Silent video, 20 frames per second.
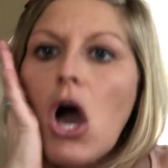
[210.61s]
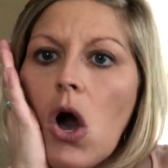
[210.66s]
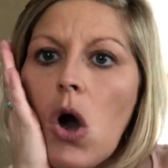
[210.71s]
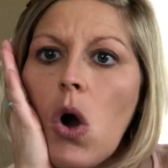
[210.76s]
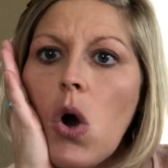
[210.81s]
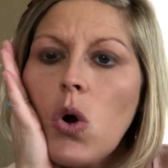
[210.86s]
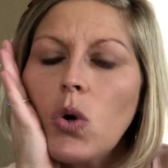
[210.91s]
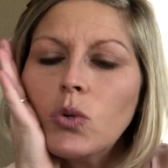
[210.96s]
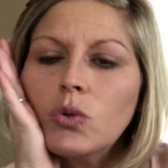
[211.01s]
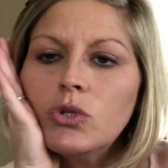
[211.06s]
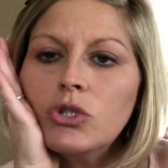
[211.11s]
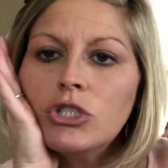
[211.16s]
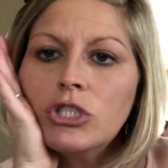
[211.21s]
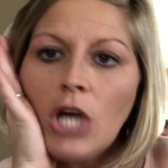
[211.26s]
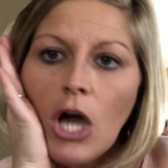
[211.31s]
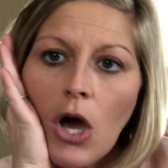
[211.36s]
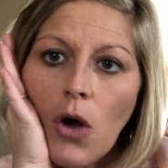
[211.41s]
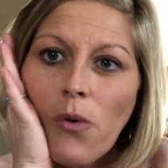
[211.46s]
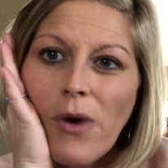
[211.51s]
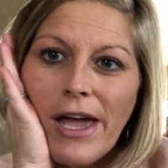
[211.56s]
Oh
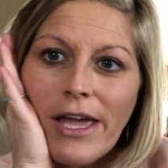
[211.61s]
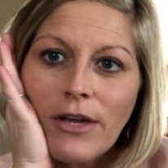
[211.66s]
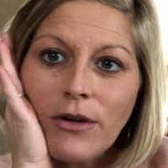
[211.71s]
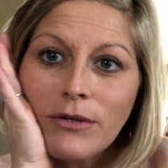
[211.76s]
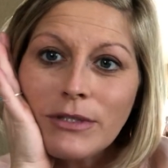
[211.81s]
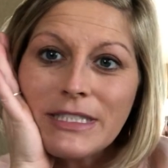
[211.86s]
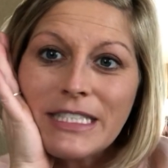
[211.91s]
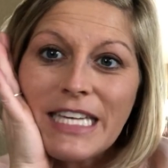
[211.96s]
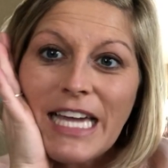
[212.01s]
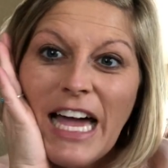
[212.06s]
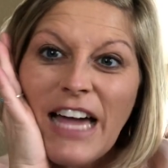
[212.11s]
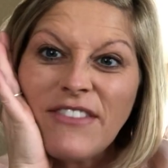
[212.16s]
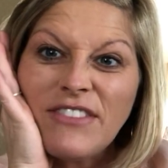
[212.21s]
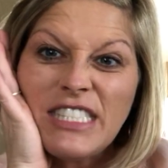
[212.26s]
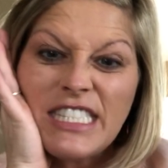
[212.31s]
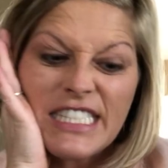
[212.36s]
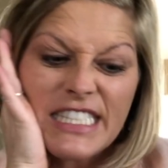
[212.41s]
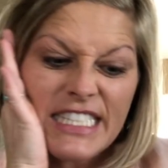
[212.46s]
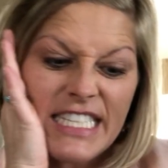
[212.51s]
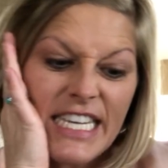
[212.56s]
no, I only have
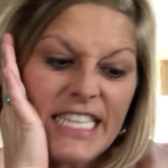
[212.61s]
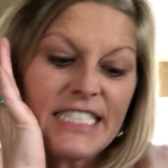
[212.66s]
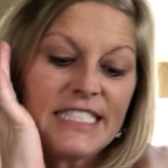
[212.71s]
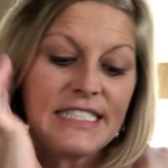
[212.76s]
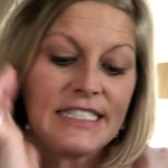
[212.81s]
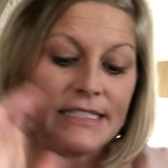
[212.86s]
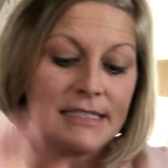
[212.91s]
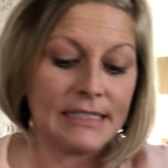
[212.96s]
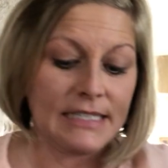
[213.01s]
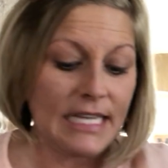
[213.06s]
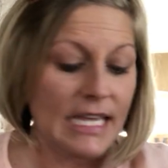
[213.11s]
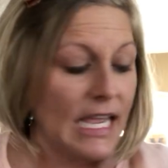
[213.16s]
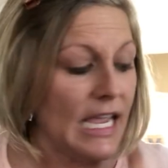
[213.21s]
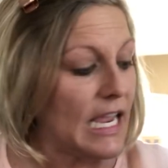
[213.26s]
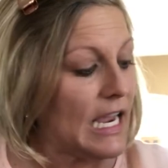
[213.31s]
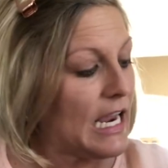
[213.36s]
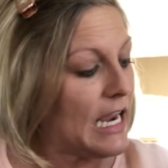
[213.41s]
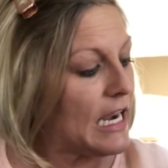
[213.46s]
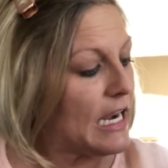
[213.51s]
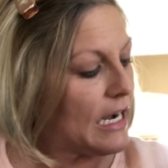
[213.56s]

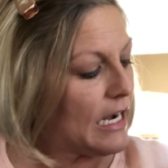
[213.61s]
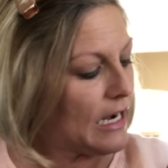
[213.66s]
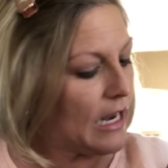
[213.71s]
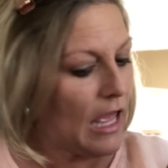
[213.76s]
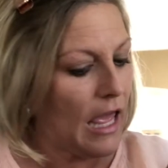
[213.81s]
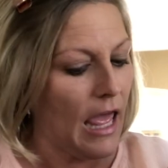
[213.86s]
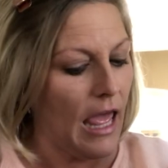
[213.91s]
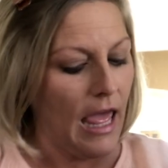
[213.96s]
16.